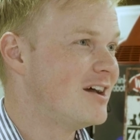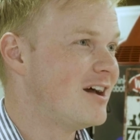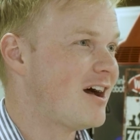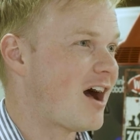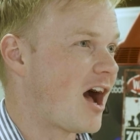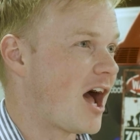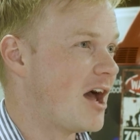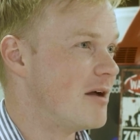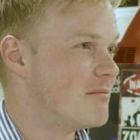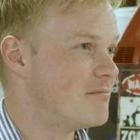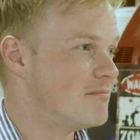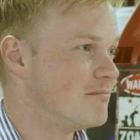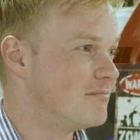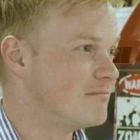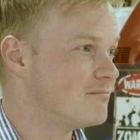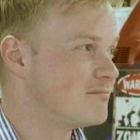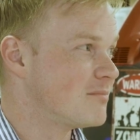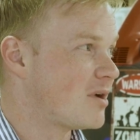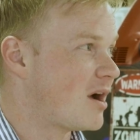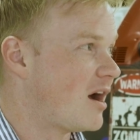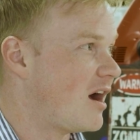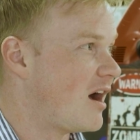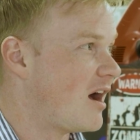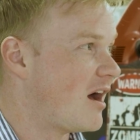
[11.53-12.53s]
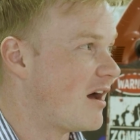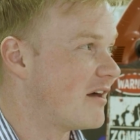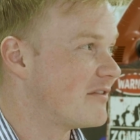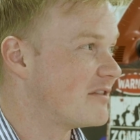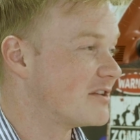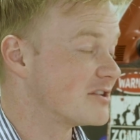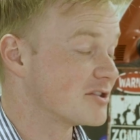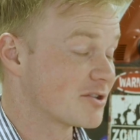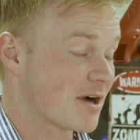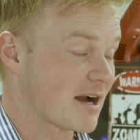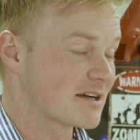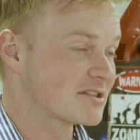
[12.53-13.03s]
I'm the
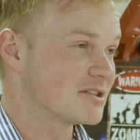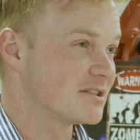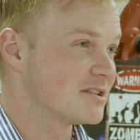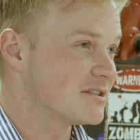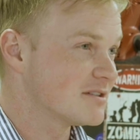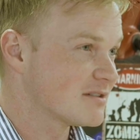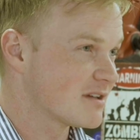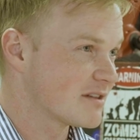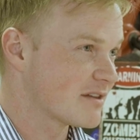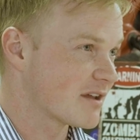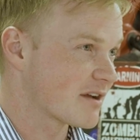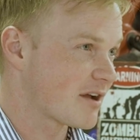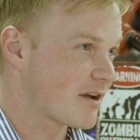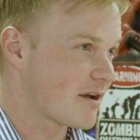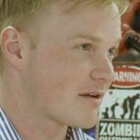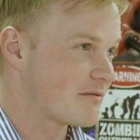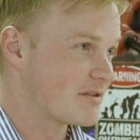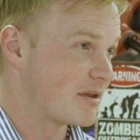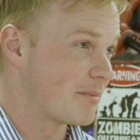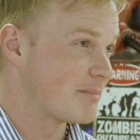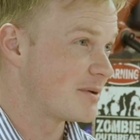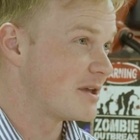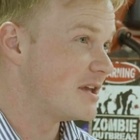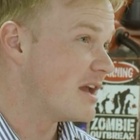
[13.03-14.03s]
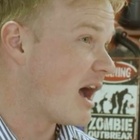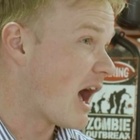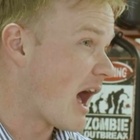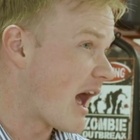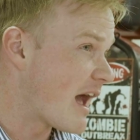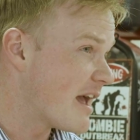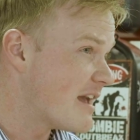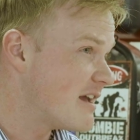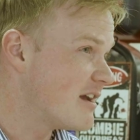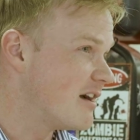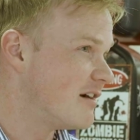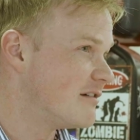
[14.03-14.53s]
director, the
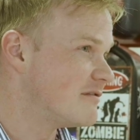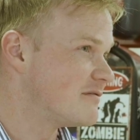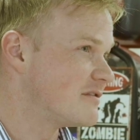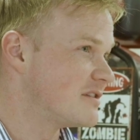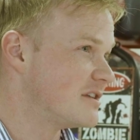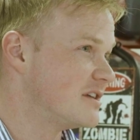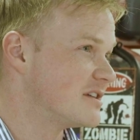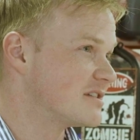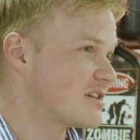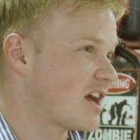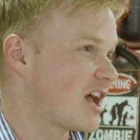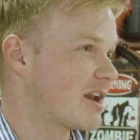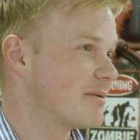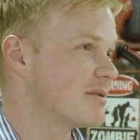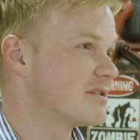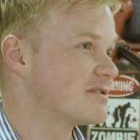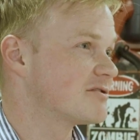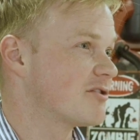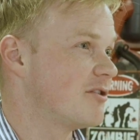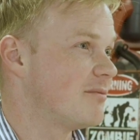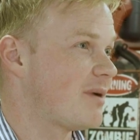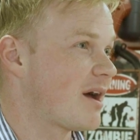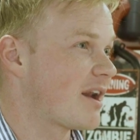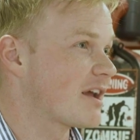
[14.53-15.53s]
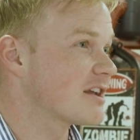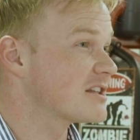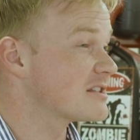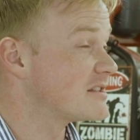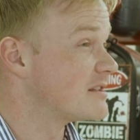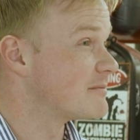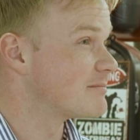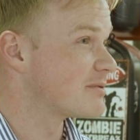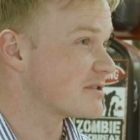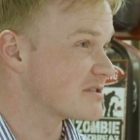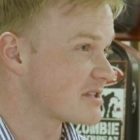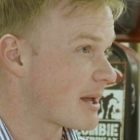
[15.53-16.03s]
PI of the Autonomous Robotics
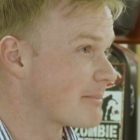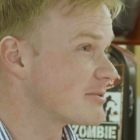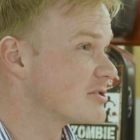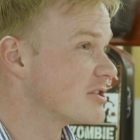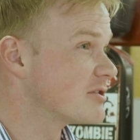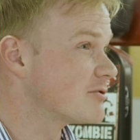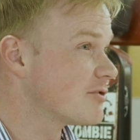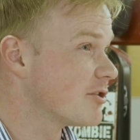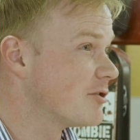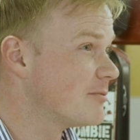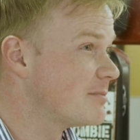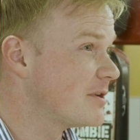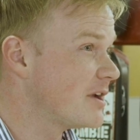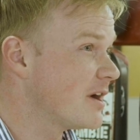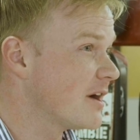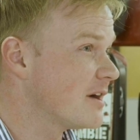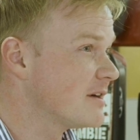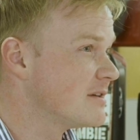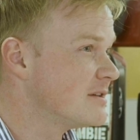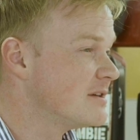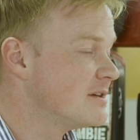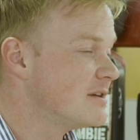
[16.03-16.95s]
and Perception group here.